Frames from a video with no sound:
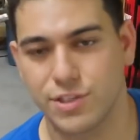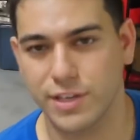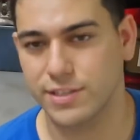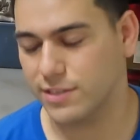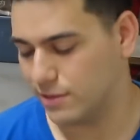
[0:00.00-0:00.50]

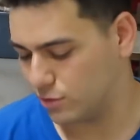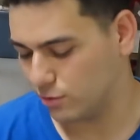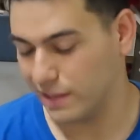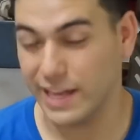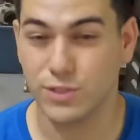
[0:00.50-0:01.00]
just
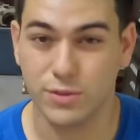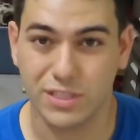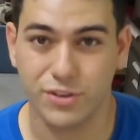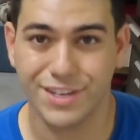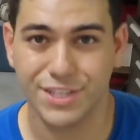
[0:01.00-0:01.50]
do less
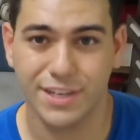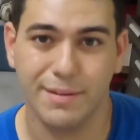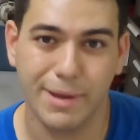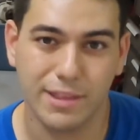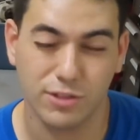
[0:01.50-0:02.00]
restriction
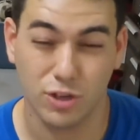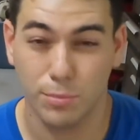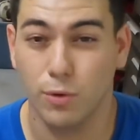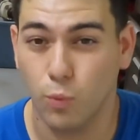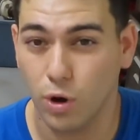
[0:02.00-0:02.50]
and make the
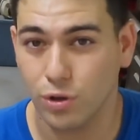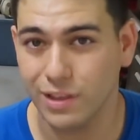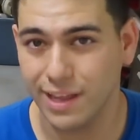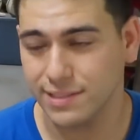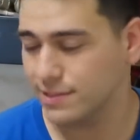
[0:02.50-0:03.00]
turbo work
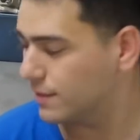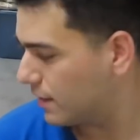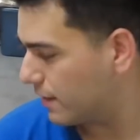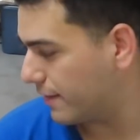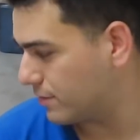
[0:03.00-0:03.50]
less,
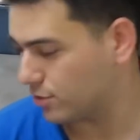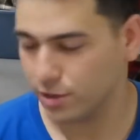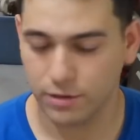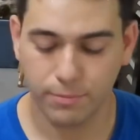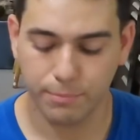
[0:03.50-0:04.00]
in
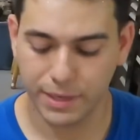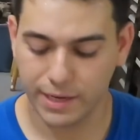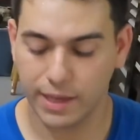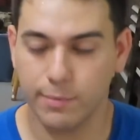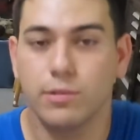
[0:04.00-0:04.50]
turn
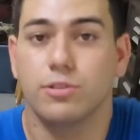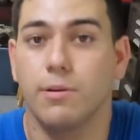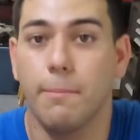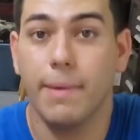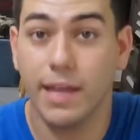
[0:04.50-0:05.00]
being able
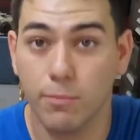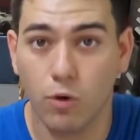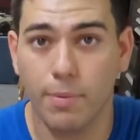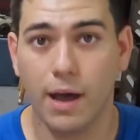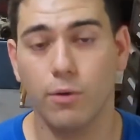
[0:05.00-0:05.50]
to make
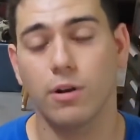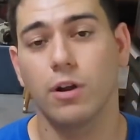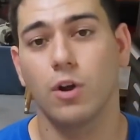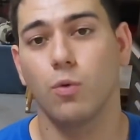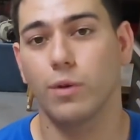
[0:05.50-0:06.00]
more
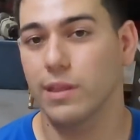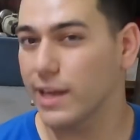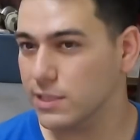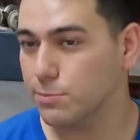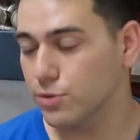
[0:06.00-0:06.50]
power with
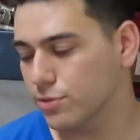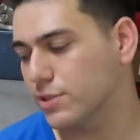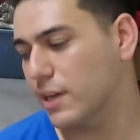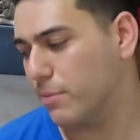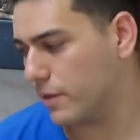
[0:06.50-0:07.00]
less
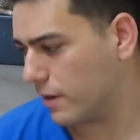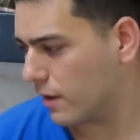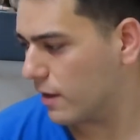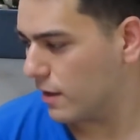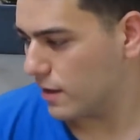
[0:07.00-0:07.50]
boost type thing.
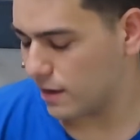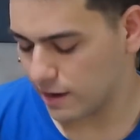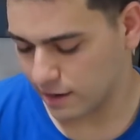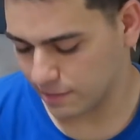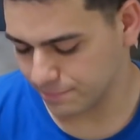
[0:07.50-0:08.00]

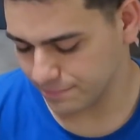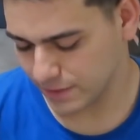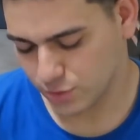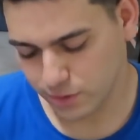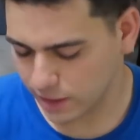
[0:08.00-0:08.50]

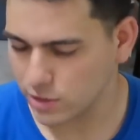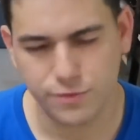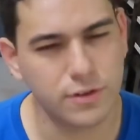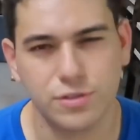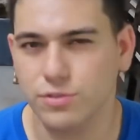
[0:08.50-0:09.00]
It's really
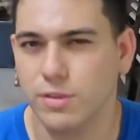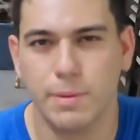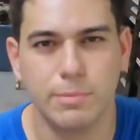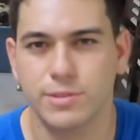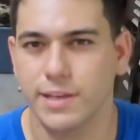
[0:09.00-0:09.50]
controversial. Some
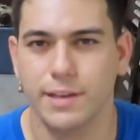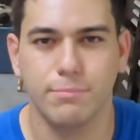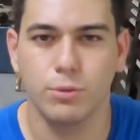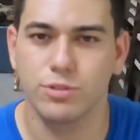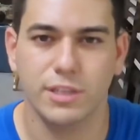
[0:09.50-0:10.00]
people
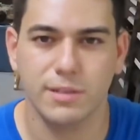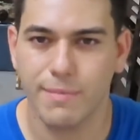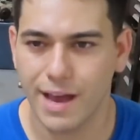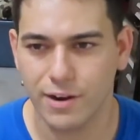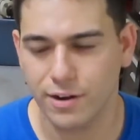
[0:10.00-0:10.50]
say boost doesn't
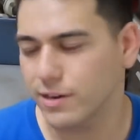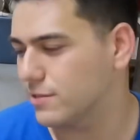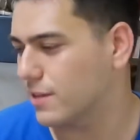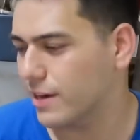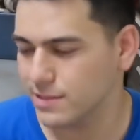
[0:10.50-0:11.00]
matter,
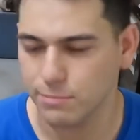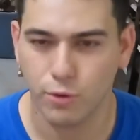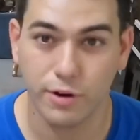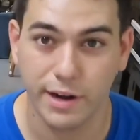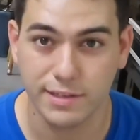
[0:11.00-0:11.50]
it's not as
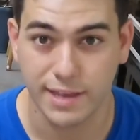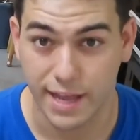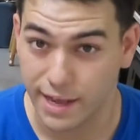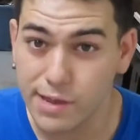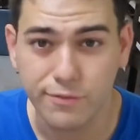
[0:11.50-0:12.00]
important as
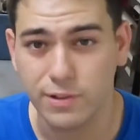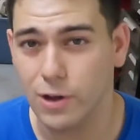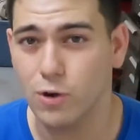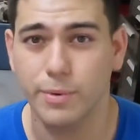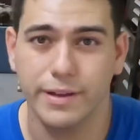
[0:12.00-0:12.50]
NA
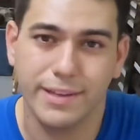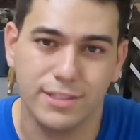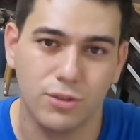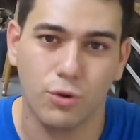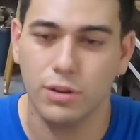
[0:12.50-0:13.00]
flow, but
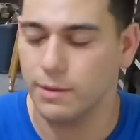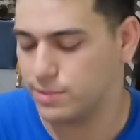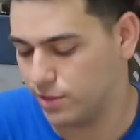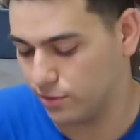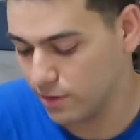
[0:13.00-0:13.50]
it's totally up
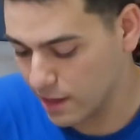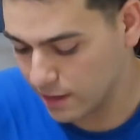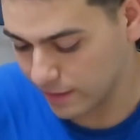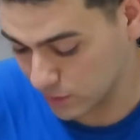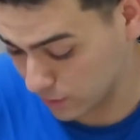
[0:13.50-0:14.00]
to you.
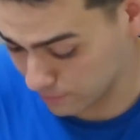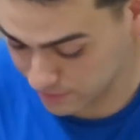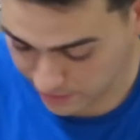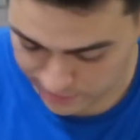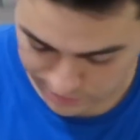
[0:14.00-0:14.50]
That's what I'm deciding